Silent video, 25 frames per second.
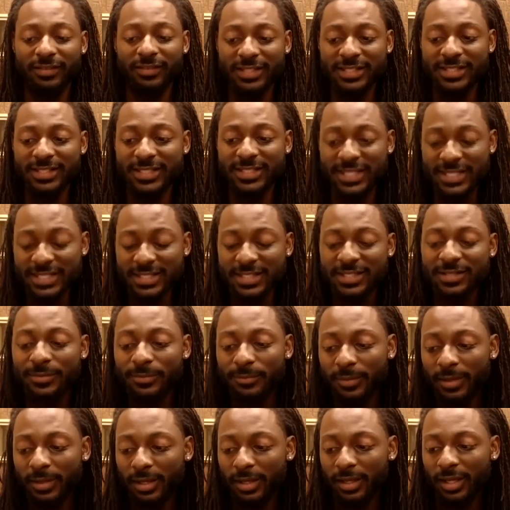the
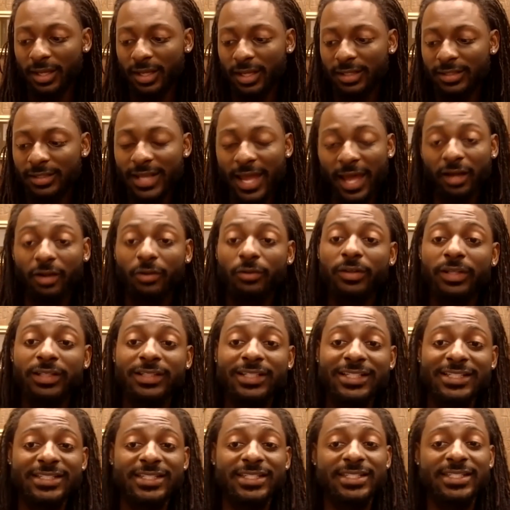system, not only
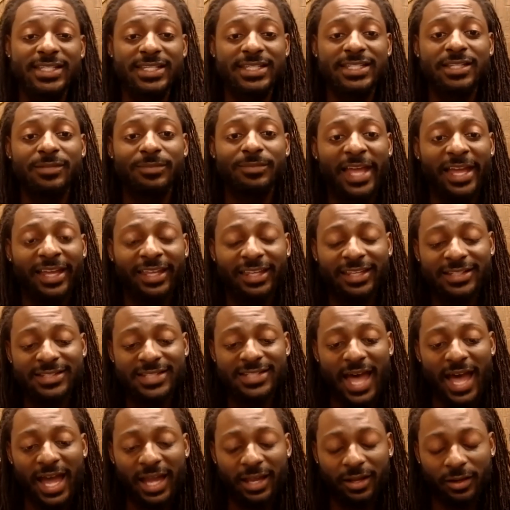does the system not get
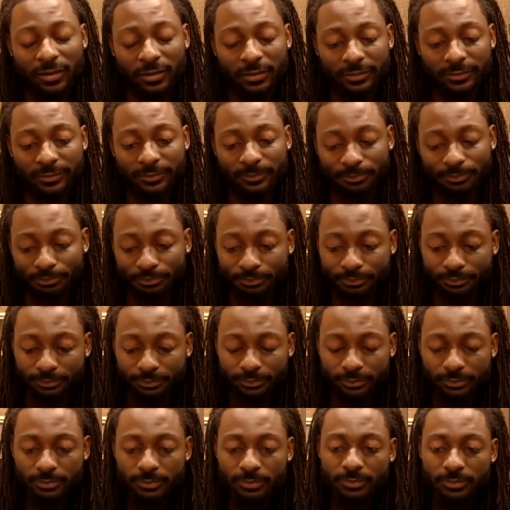tired,
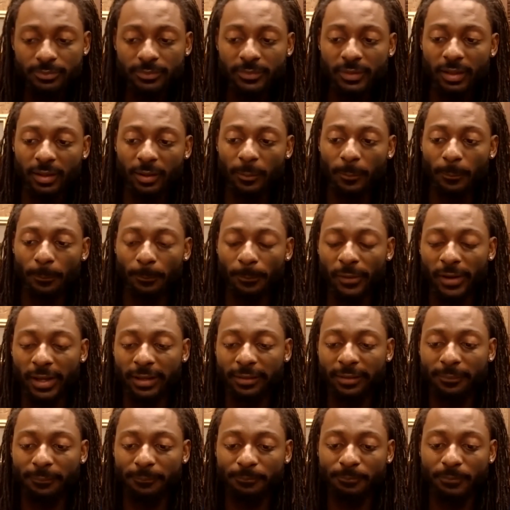
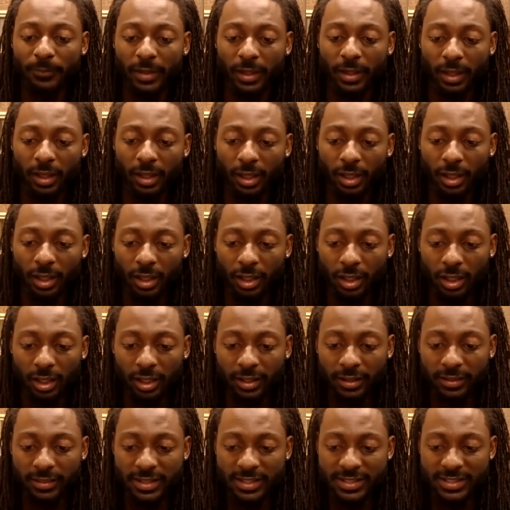but
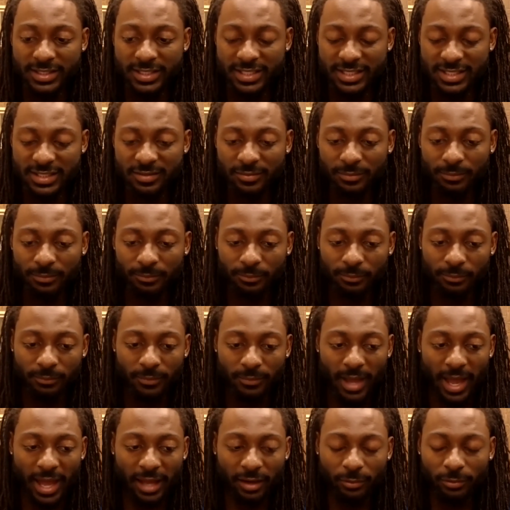the system,
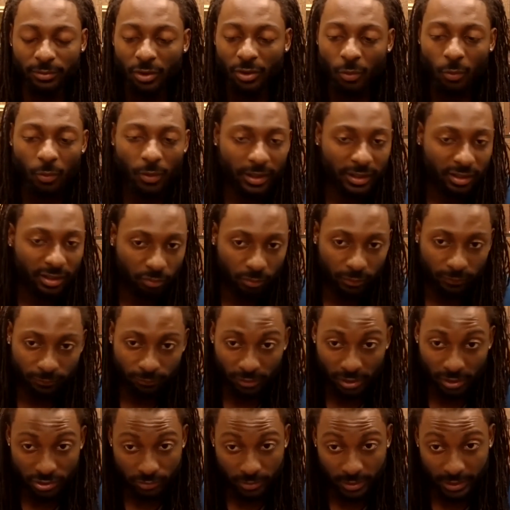I don't know what its
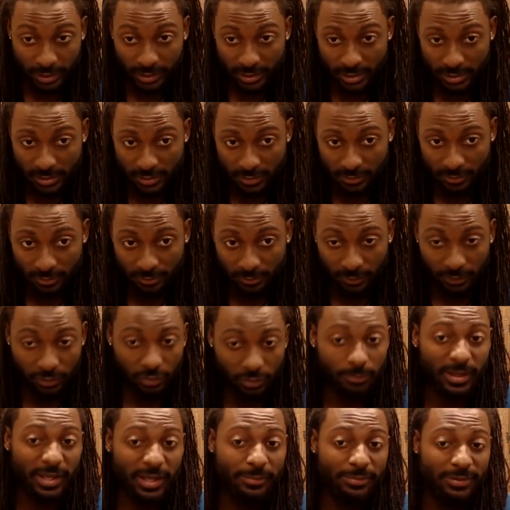refresh rate is. You
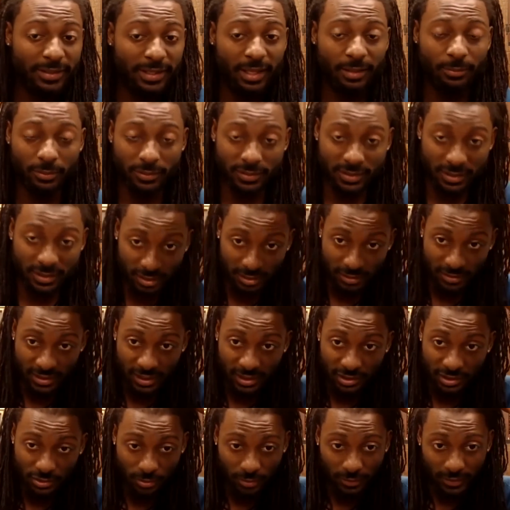may be able to
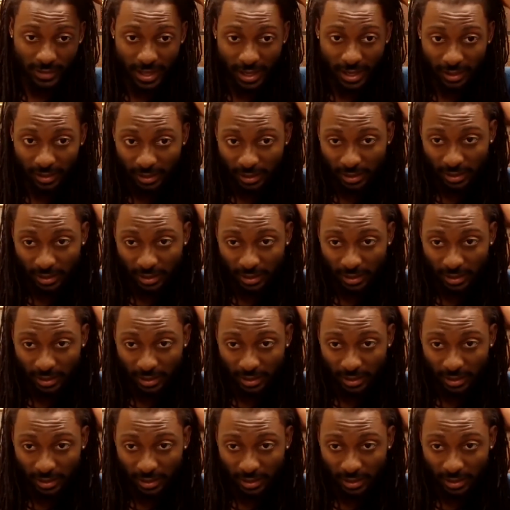touch on that,